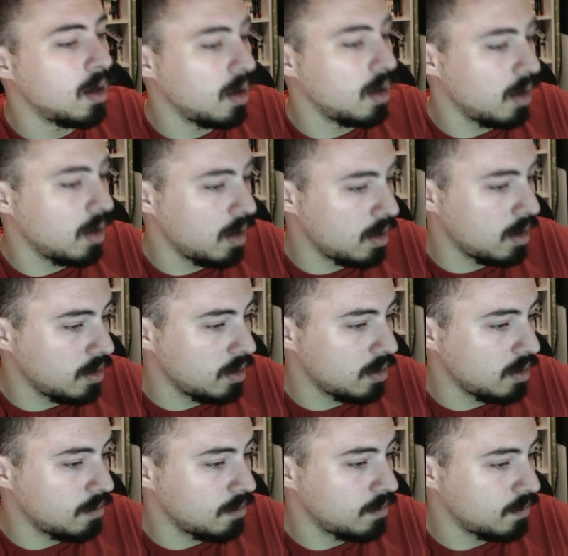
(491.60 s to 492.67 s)

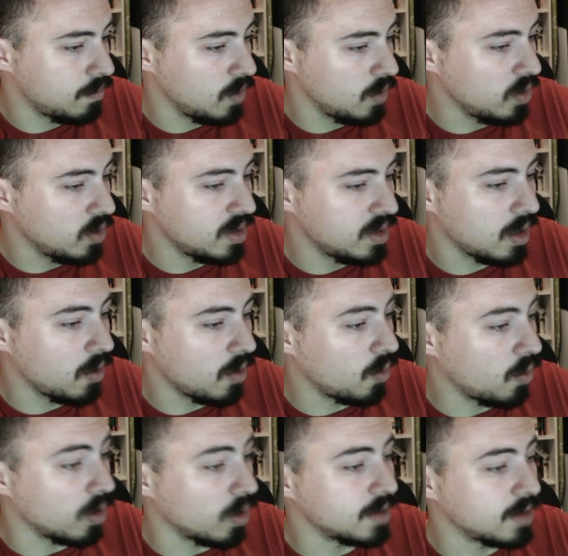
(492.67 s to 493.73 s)
and you'll see how it
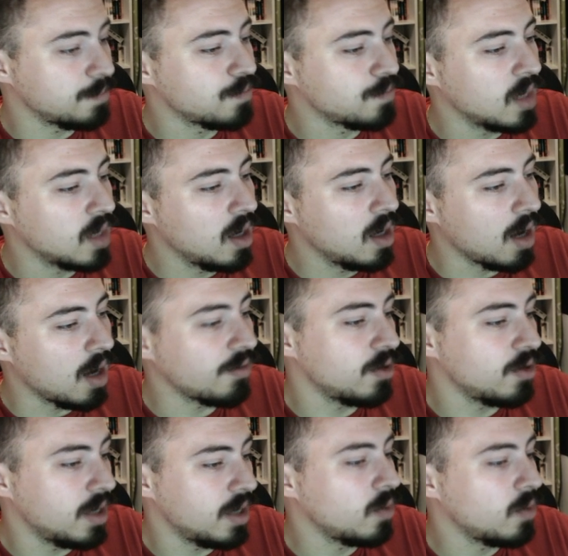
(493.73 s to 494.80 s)
works. After
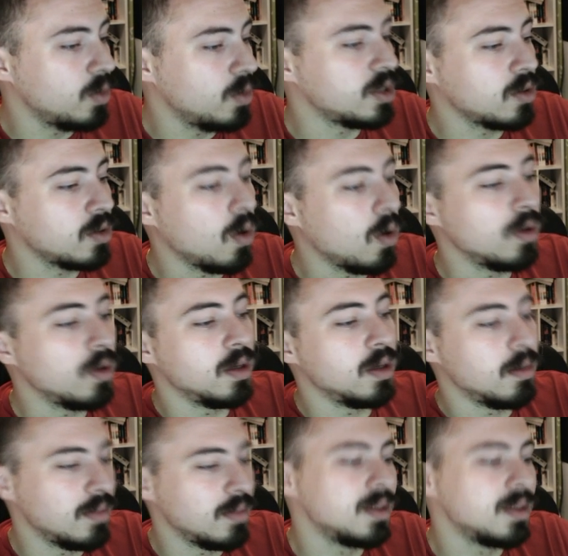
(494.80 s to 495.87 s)
that, we just call
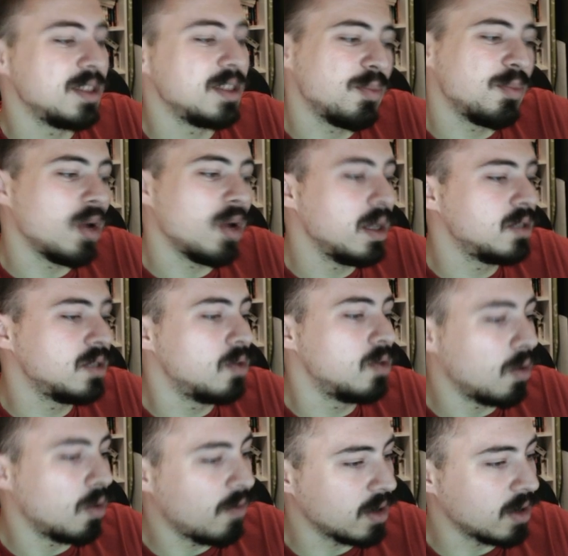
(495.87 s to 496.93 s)
the sprites
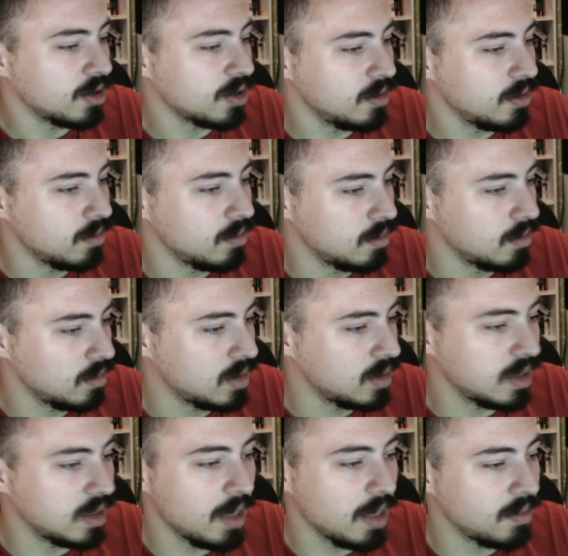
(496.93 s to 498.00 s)
draw function.
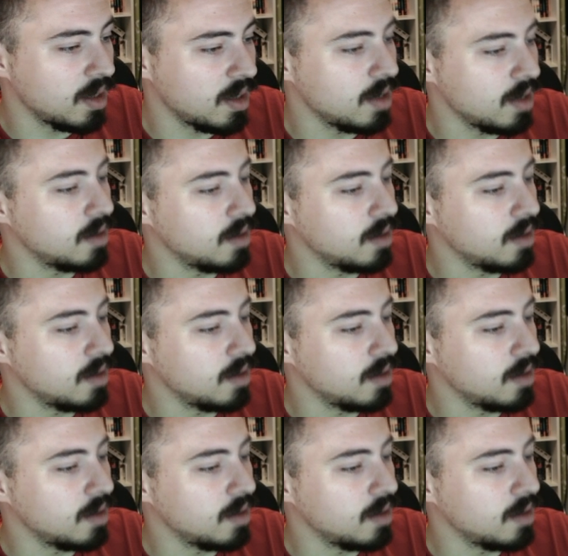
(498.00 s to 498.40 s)
Same thing.